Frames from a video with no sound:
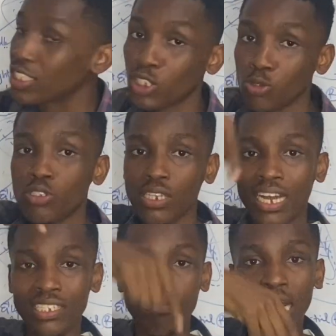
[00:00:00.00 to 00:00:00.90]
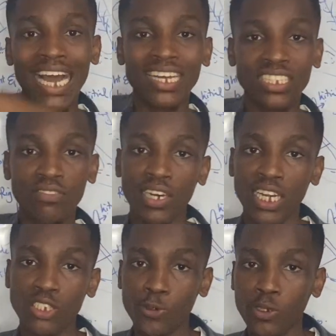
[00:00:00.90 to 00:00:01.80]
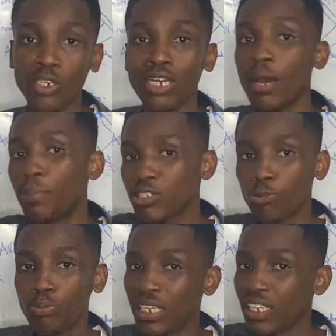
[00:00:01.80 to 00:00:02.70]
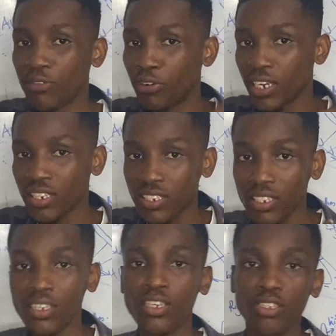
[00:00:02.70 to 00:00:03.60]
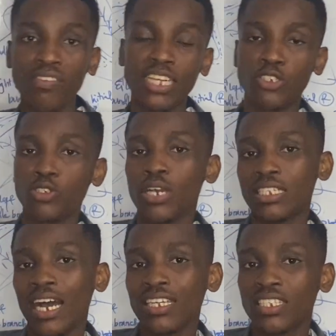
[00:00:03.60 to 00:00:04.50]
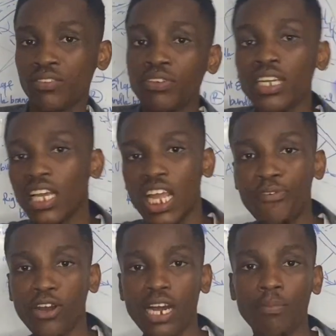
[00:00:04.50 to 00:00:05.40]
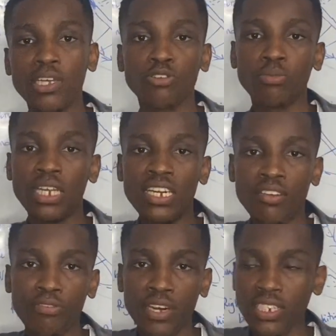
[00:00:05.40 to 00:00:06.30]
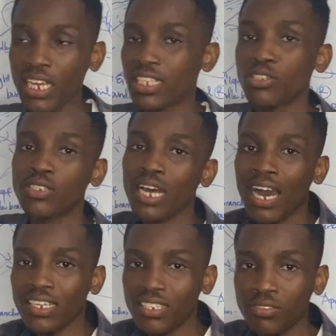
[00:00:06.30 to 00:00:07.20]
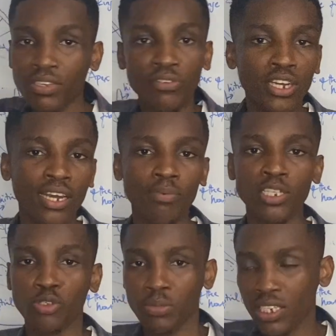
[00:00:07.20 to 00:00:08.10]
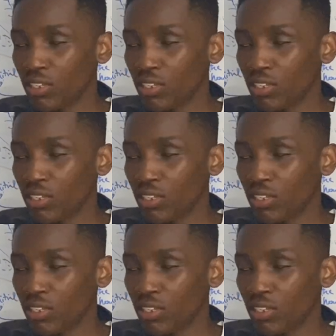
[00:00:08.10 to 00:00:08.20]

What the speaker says: choose as my active electrode. The other person will be indifferent. So if I choose you as active, every other place will be indifferent. I choose you as active, every other place will be